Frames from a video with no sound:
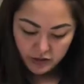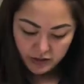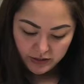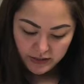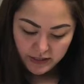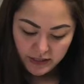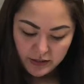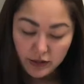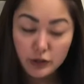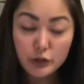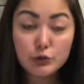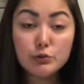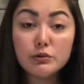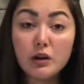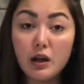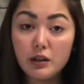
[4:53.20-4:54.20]
you can see, there are
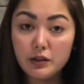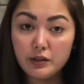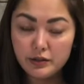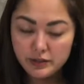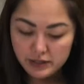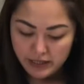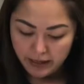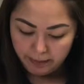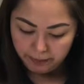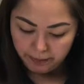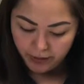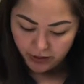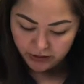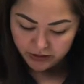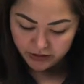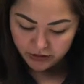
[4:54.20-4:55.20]
2 colors,
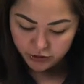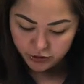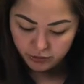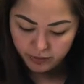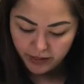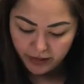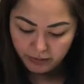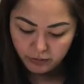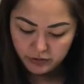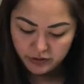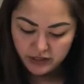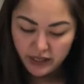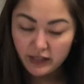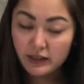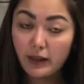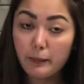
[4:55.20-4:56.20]
but to be able to
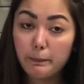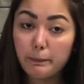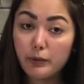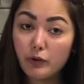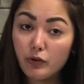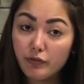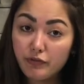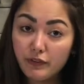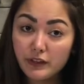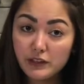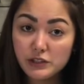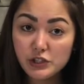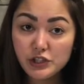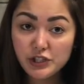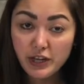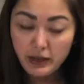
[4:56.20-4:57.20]
get that perfect
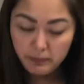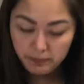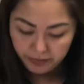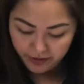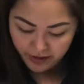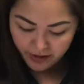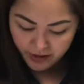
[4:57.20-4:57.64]
shape,